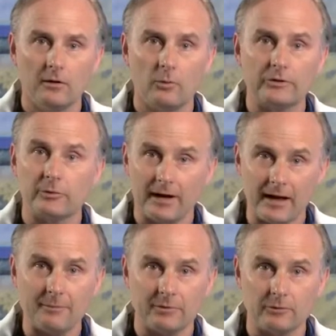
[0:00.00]
Once we're
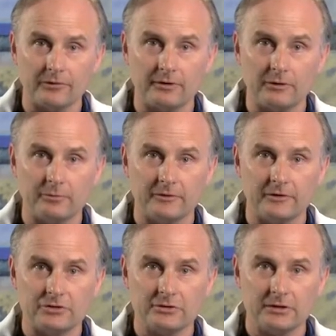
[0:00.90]
happy with the needle
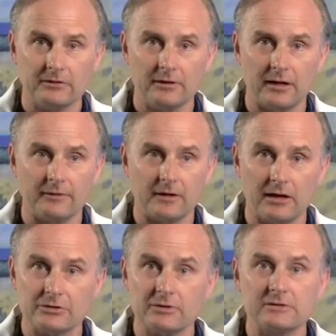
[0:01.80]
positioning and the
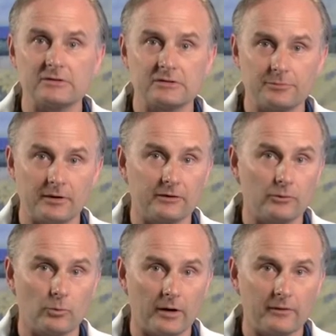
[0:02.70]
contrast is spreading
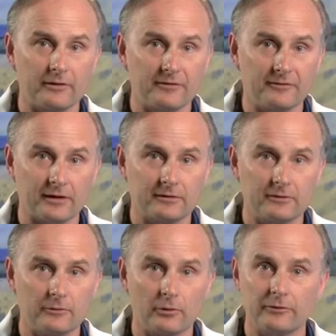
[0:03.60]
to where the
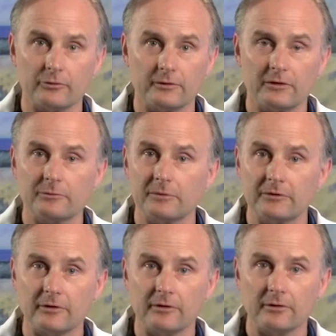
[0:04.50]
affected nerves or disc
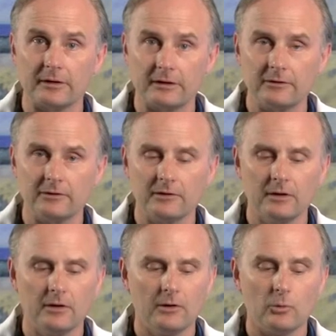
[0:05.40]
material is,
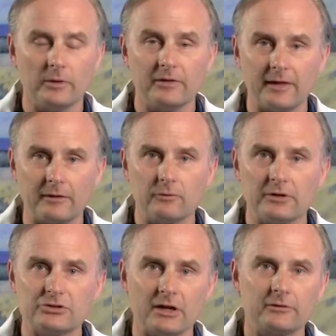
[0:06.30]
we then will
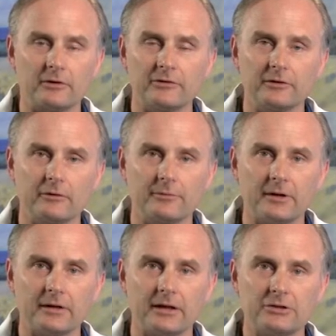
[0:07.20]
inject our steroid
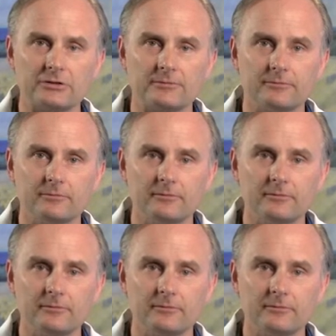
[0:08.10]
medication.